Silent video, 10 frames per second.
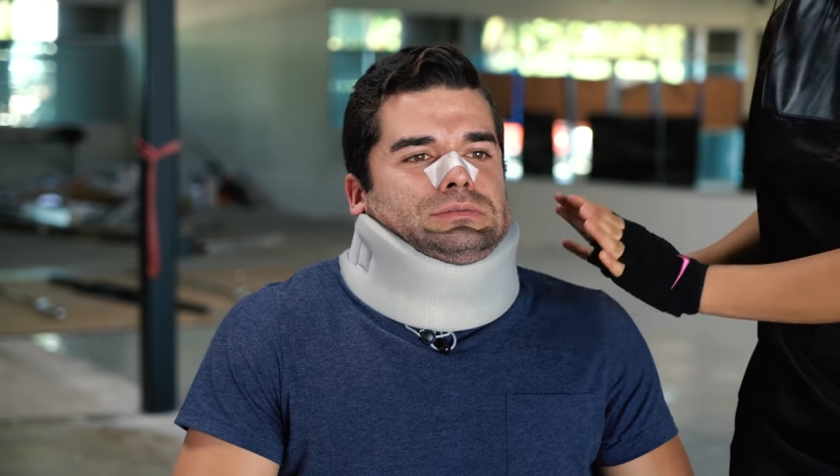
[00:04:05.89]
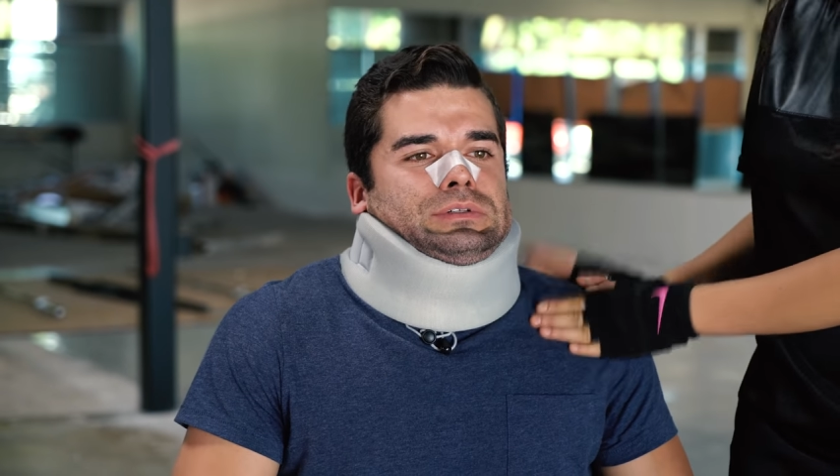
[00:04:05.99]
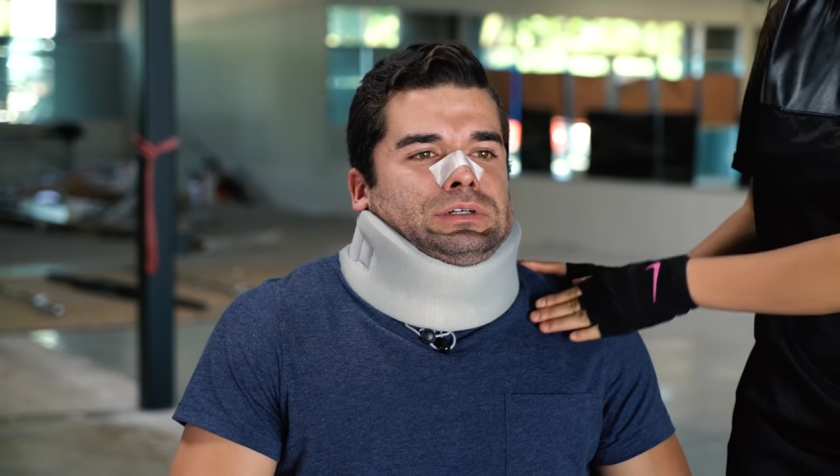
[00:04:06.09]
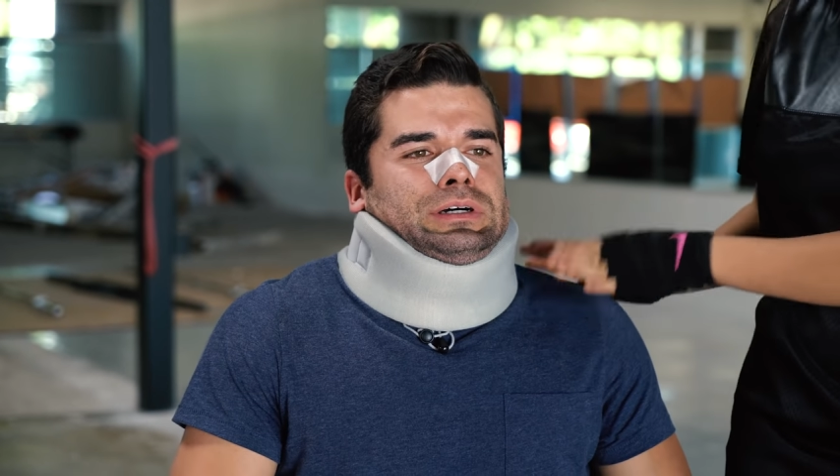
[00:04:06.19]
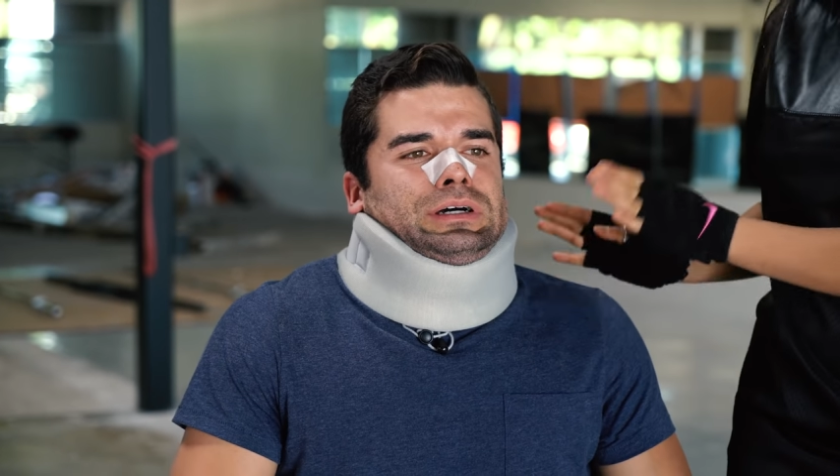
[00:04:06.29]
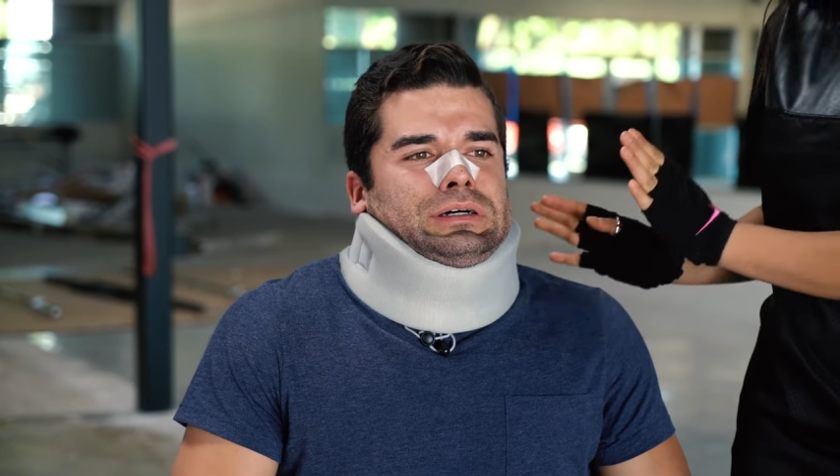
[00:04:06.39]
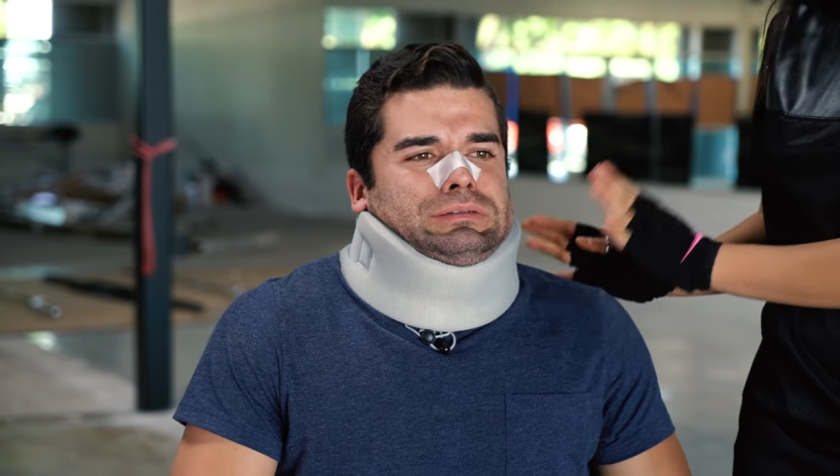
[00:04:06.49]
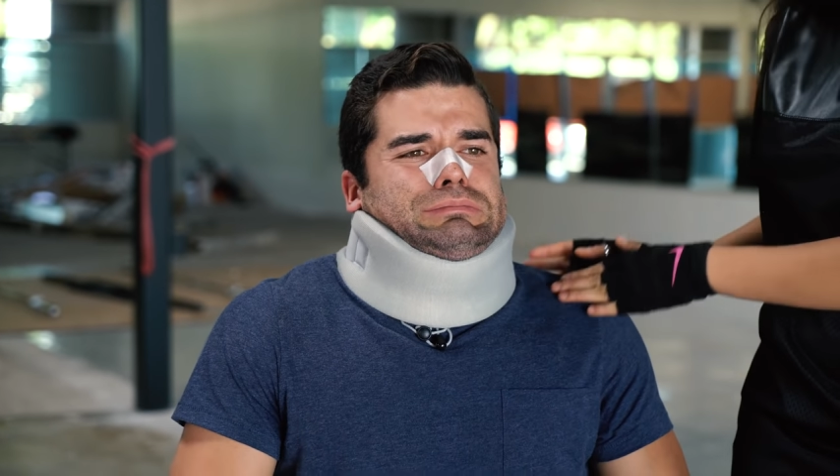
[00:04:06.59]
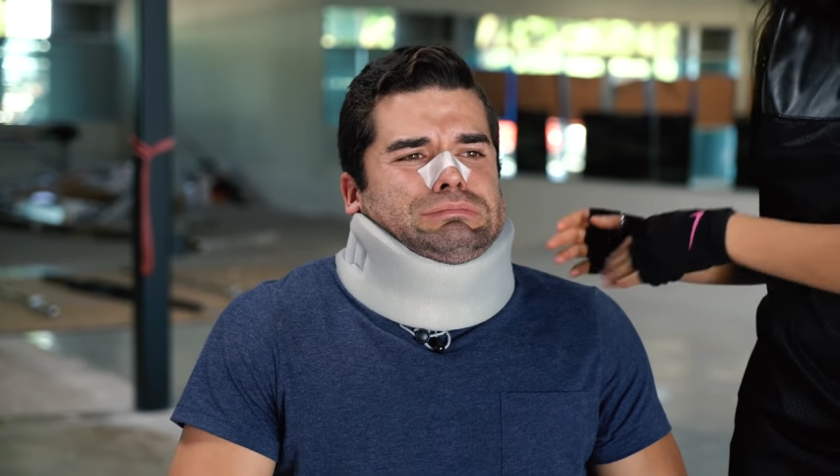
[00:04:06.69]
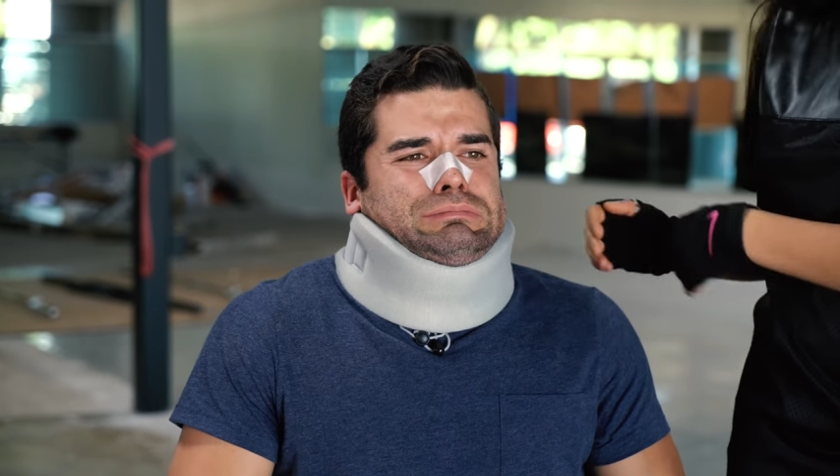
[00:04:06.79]
Bill
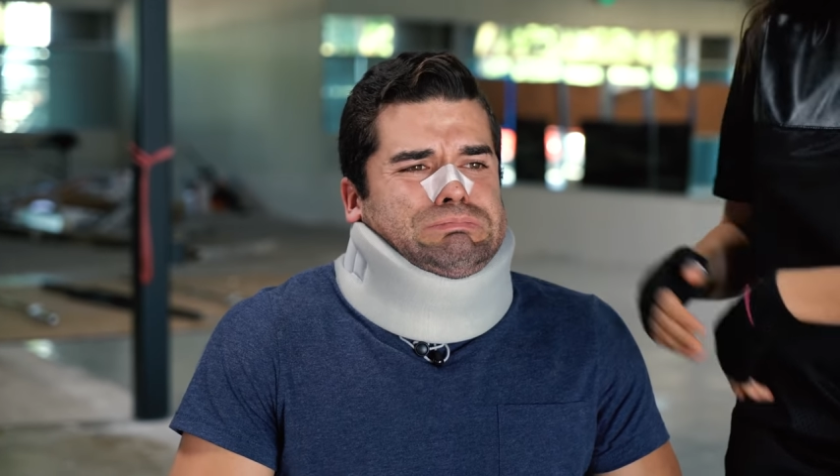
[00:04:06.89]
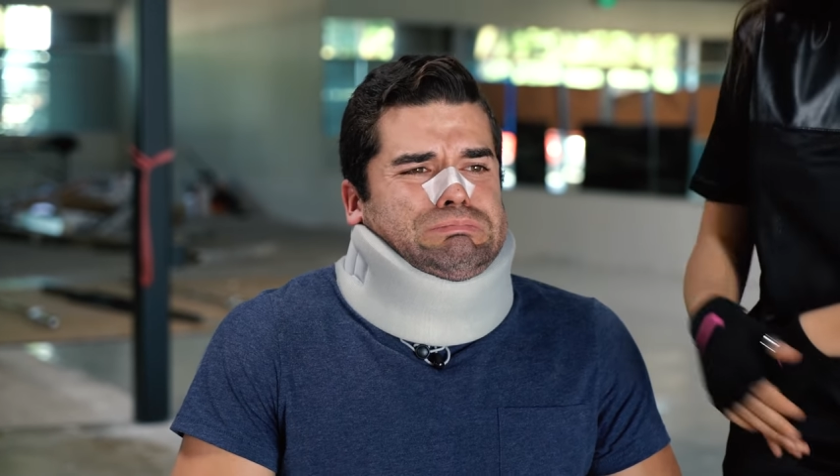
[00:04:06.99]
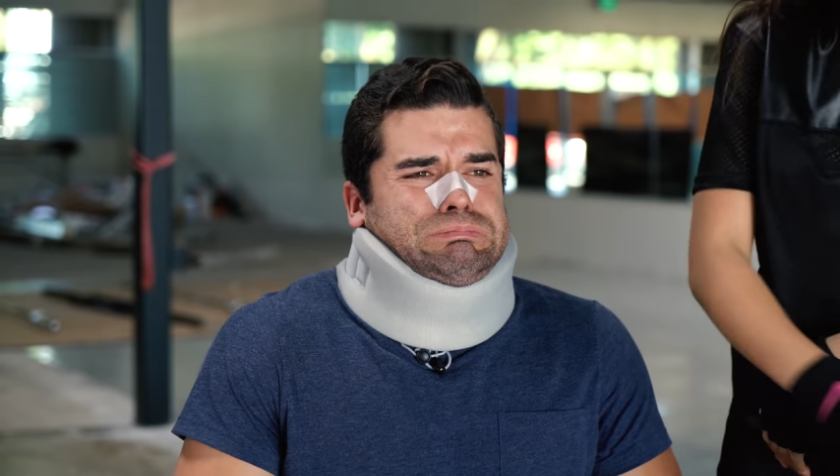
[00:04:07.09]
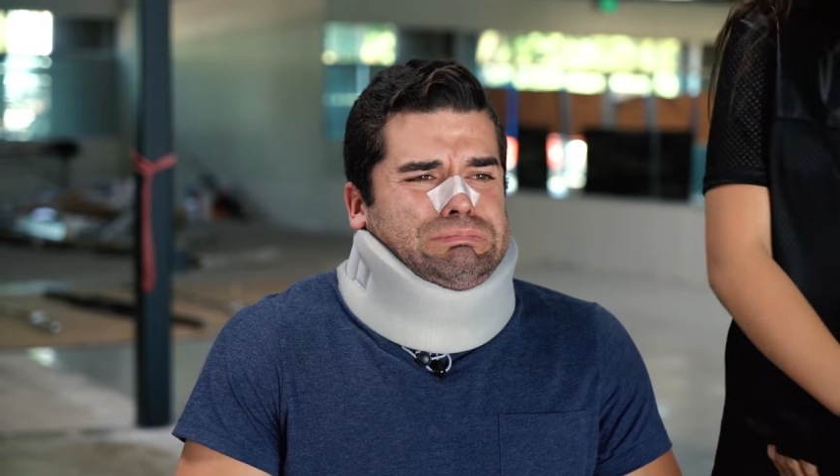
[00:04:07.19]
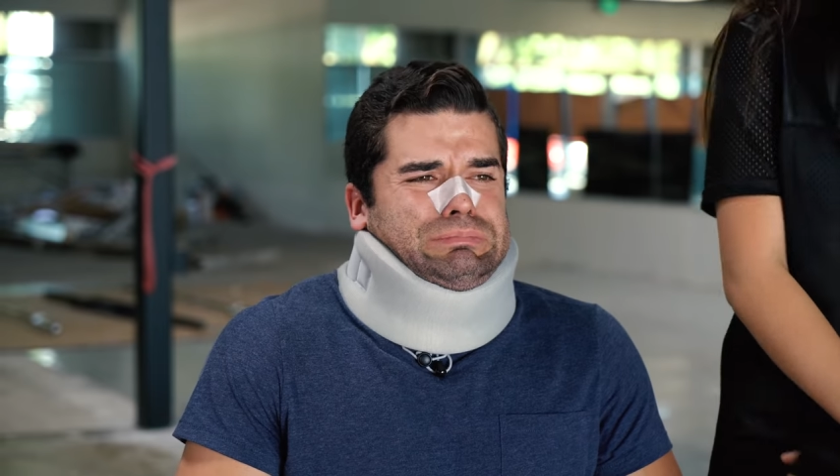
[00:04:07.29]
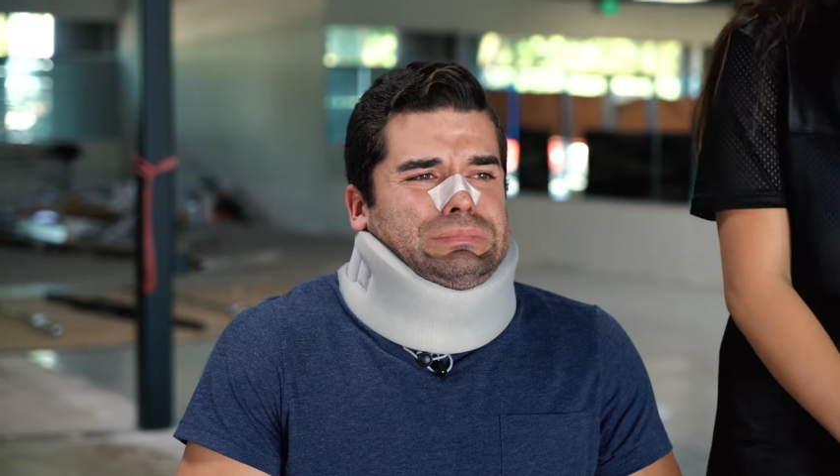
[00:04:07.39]
want to see?